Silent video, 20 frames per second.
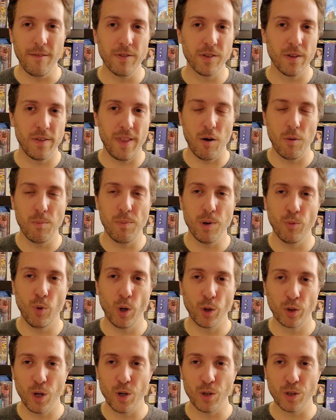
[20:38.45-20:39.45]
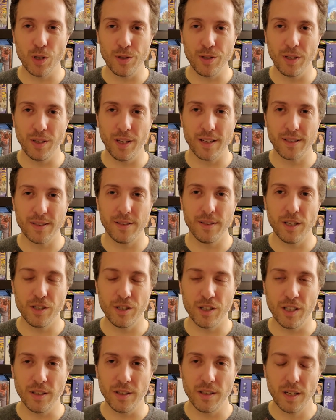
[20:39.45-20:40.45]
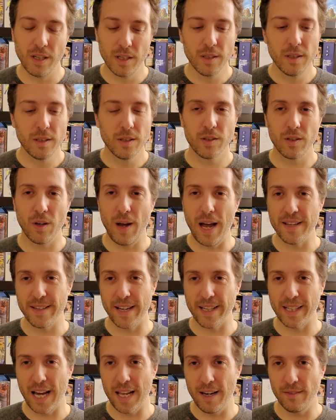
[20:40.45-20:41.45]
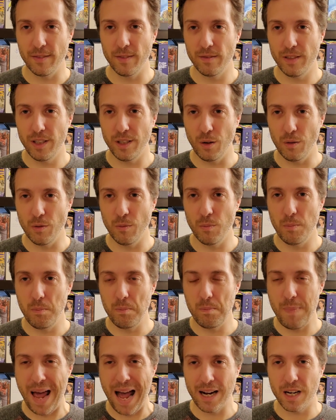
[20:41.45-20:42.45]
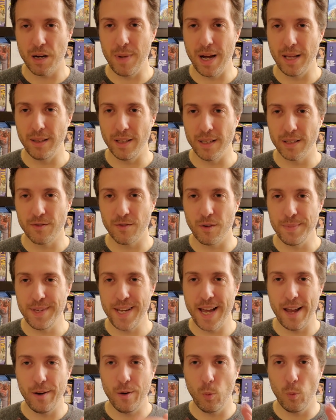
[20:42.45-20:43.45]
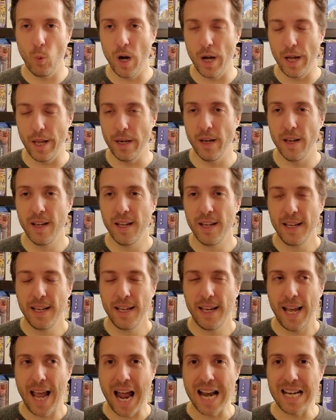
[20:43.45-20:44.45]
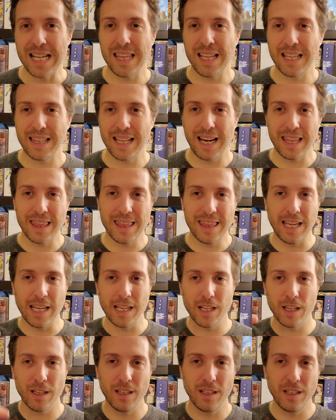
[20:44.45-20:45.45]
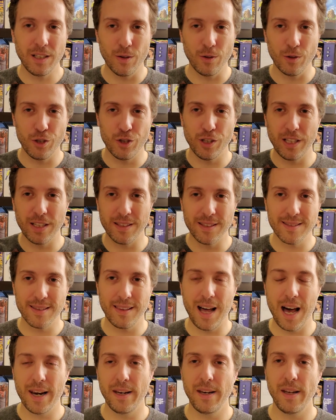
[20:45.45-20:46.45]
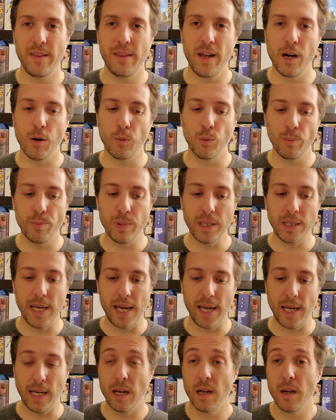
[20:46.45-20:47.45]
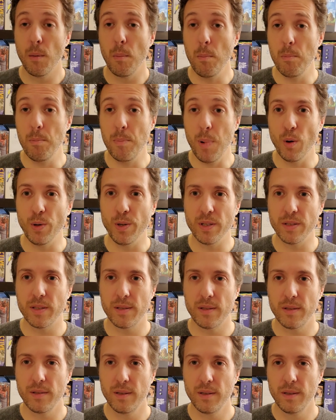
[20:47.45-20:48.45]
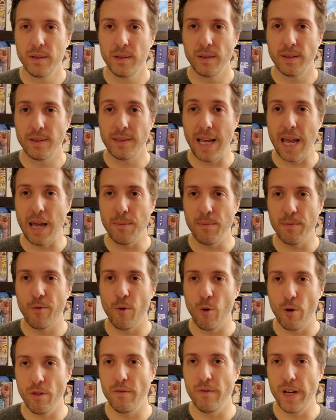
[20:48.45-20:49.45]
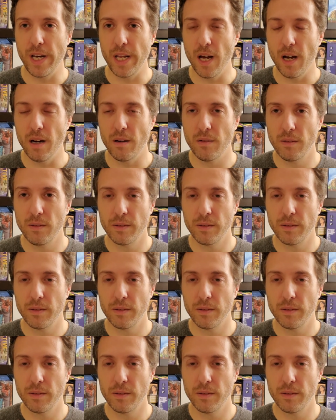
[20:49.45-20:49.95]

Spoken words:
So that would be Rococo Deluxe Edition. So as I kind of, back up my list from 10 to 1, anything that I think, should get slotted in there will be a bonus game for the video.